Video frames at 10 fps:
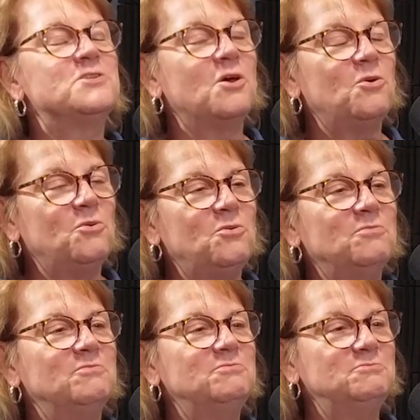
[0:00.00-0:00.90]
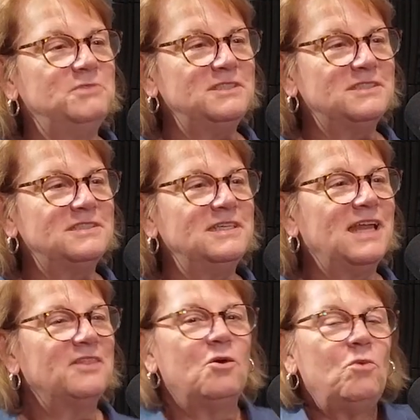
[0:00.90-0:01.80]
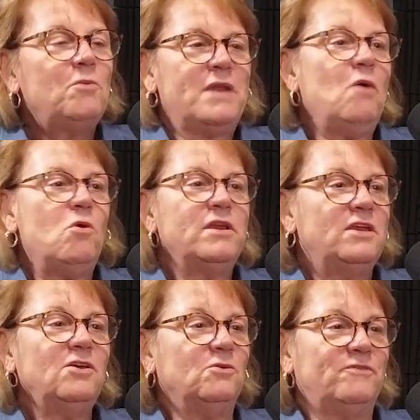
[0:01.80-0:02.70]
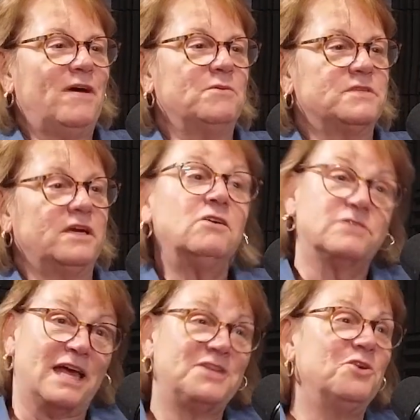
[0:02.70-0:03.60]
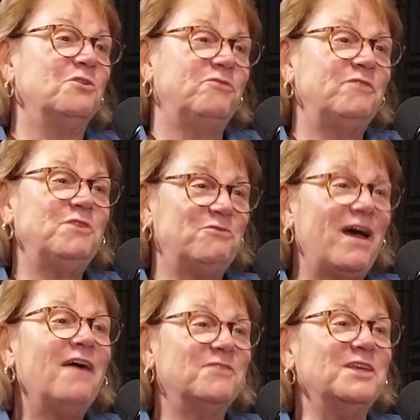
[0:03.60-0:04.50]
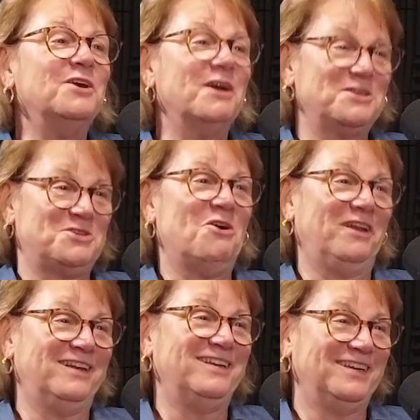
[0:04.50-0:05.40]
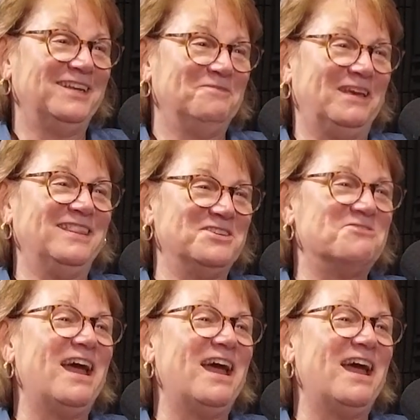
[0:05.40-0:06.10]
So I thought, what would I want to do if I was there? Because I turned 55 the year I started being the